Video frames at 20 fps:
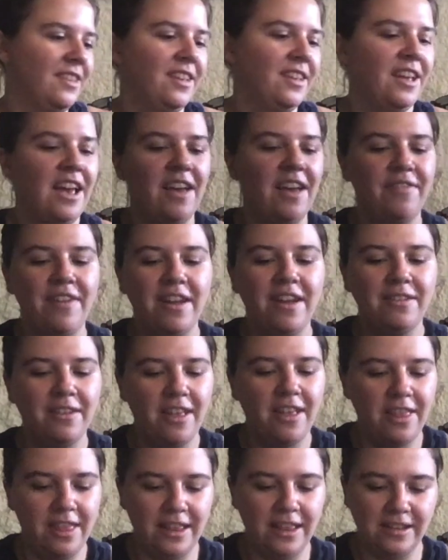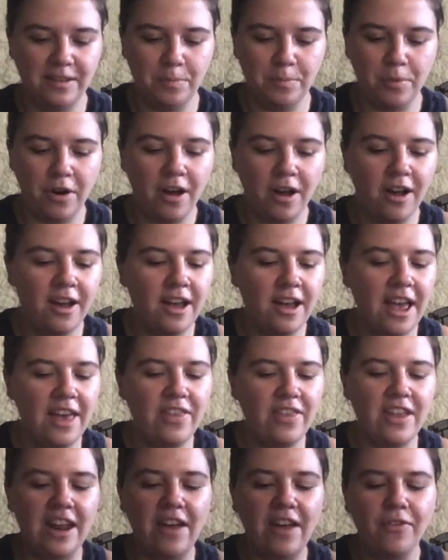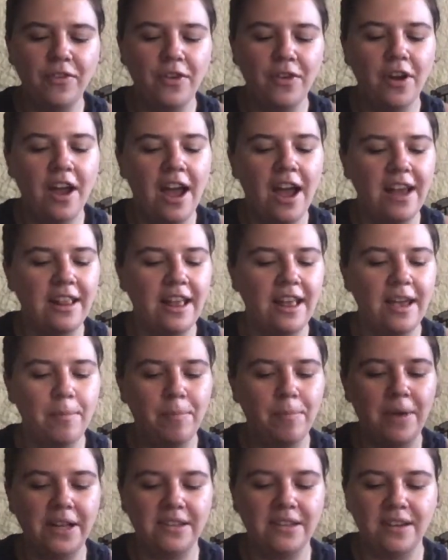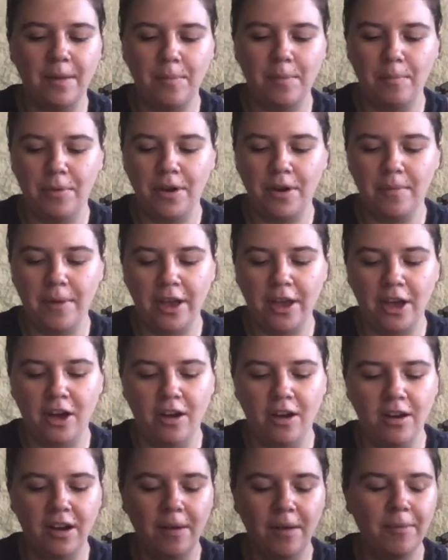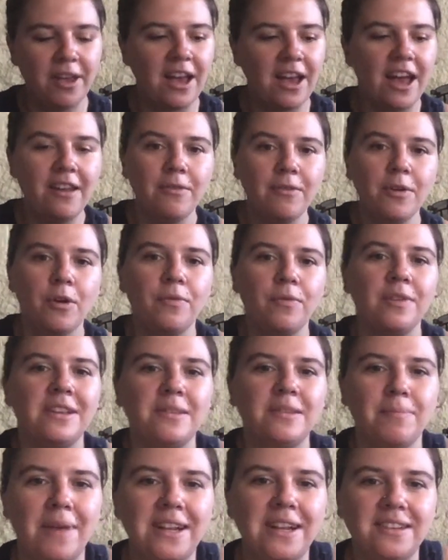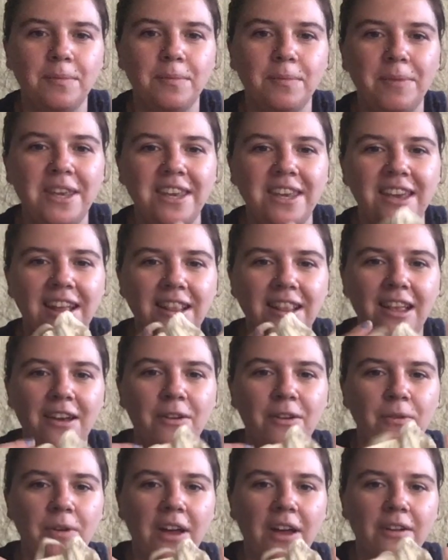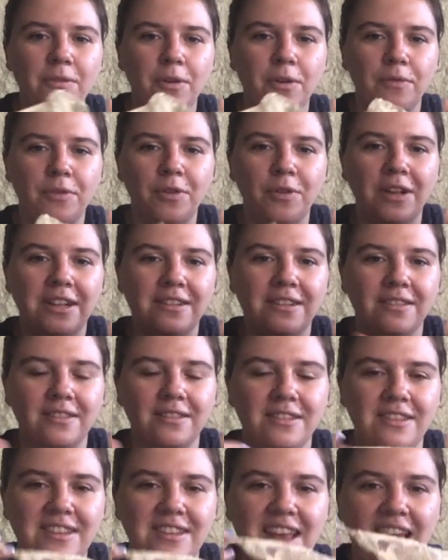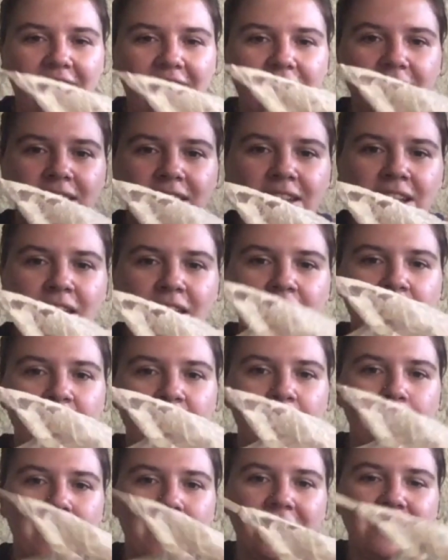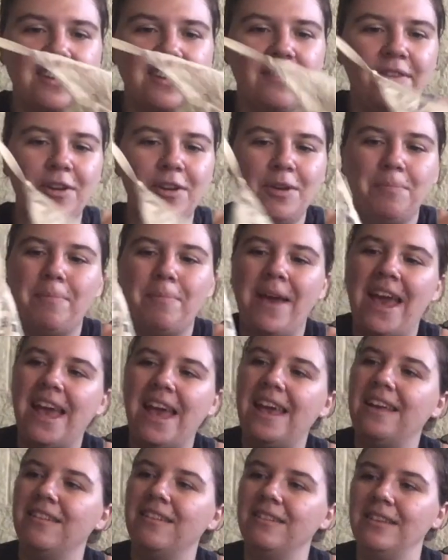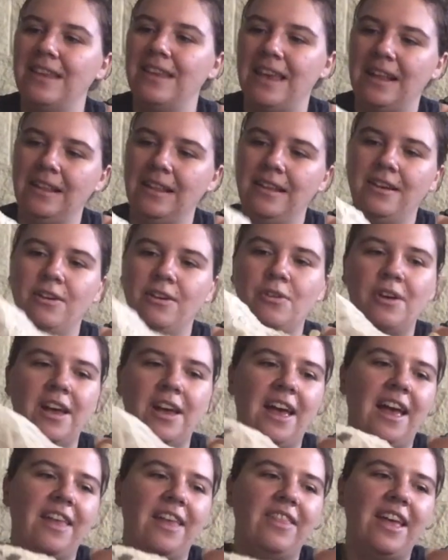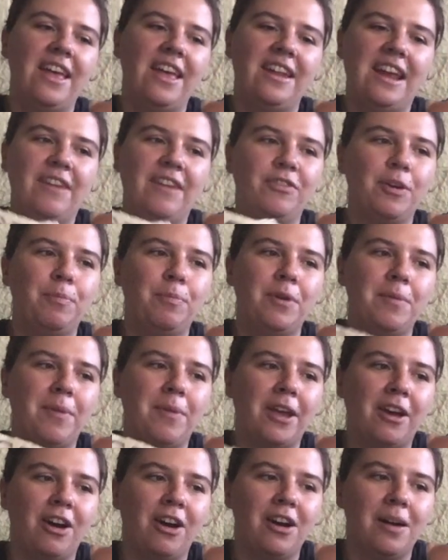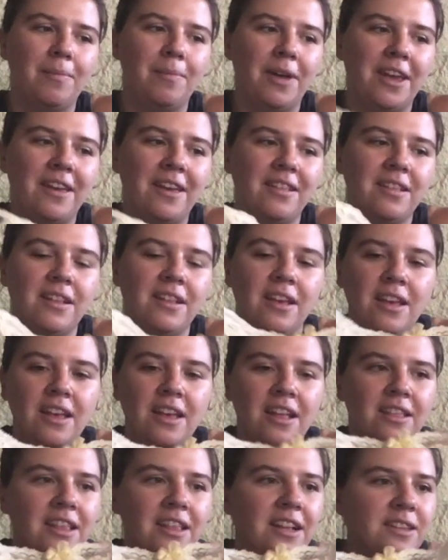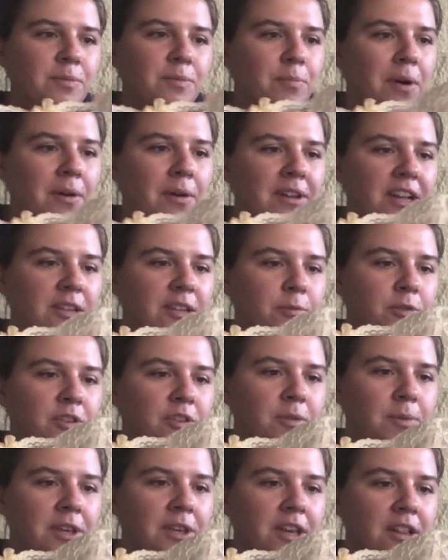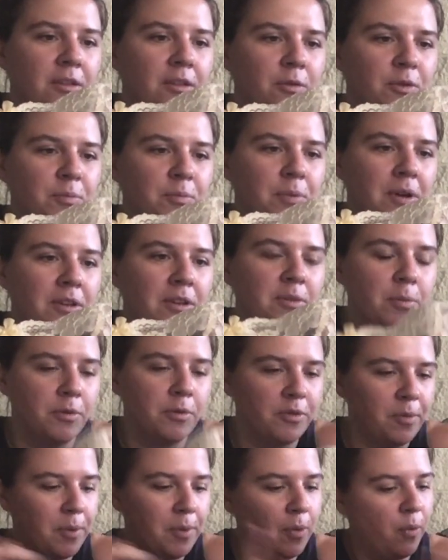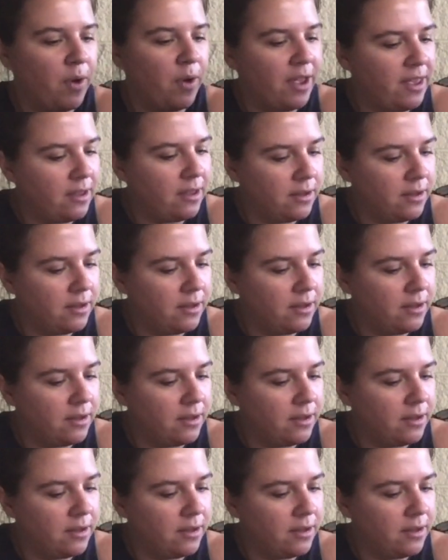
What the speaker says: I found this bra, and then after I like picked it up and put it in my cart, I'm like, I don't know if it's meant yellow. I don't know if you can tell, but it's like a very pale yellow. And then after I put it in my cart, I'm like, that's probably not supposed to be yellow. It's probably supposed to be white.